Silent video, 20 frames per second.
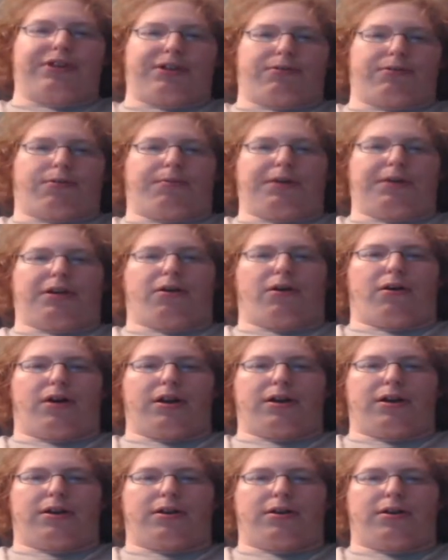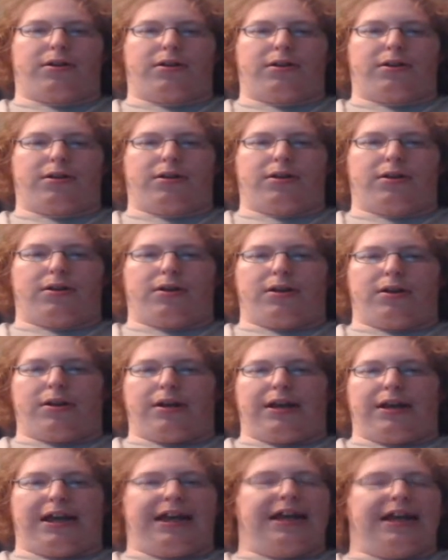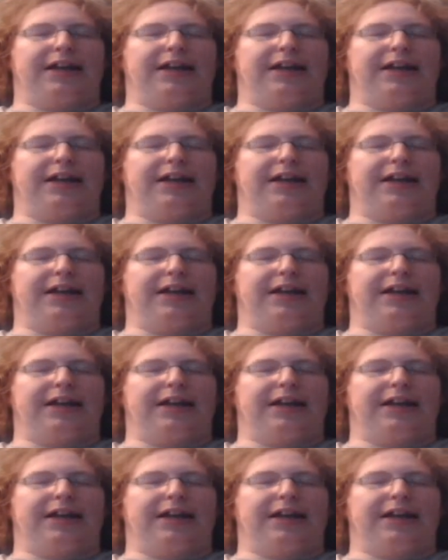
will be gone. It's